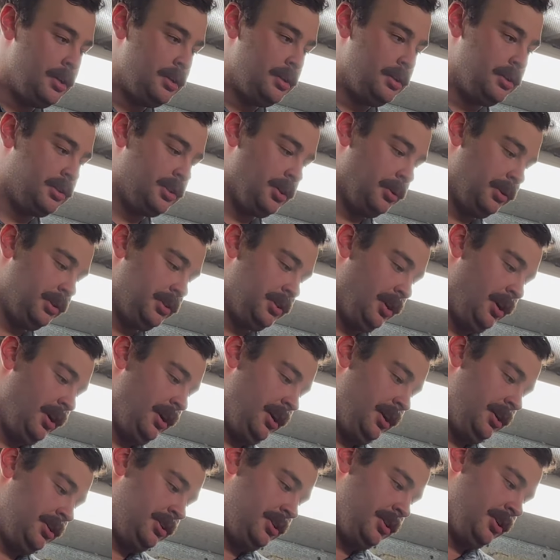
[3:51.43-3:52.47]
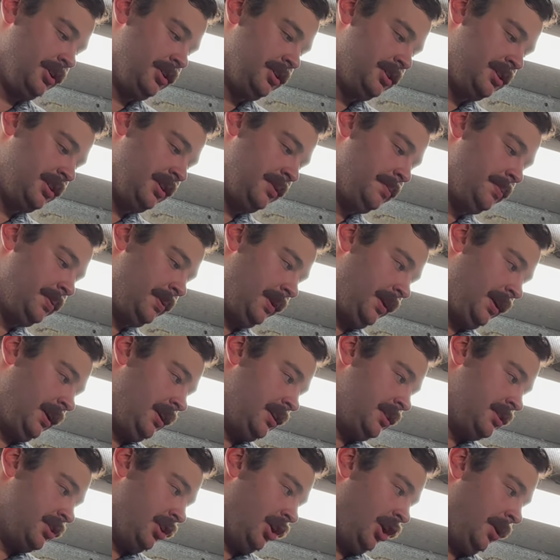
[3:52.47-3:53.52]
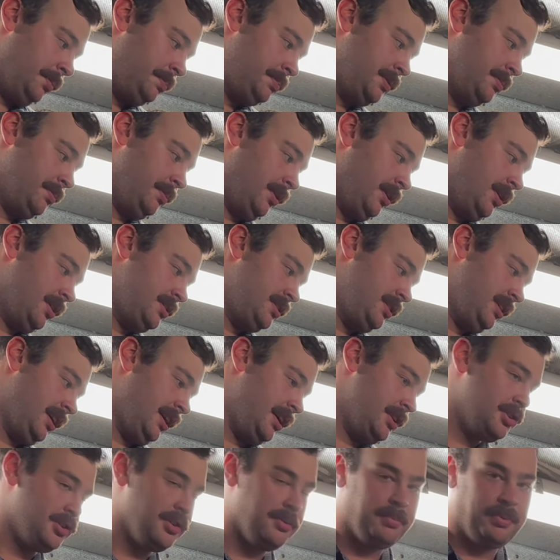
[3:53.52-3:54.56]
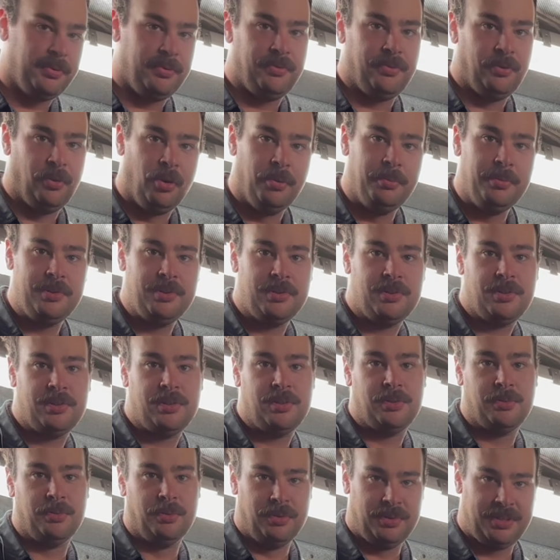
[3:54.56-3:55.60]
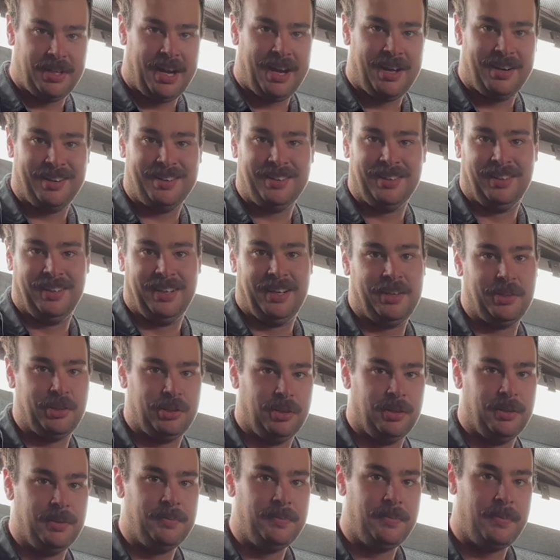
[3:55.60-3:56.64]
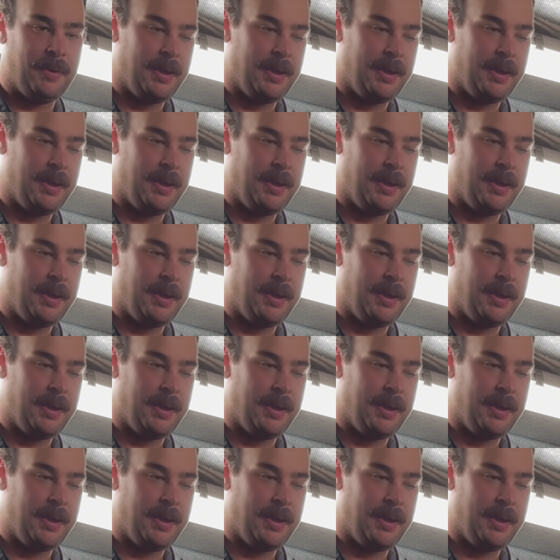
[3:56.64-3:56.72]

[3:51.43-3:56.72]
So a dyno tune simply is optimizing engine performance through data collection.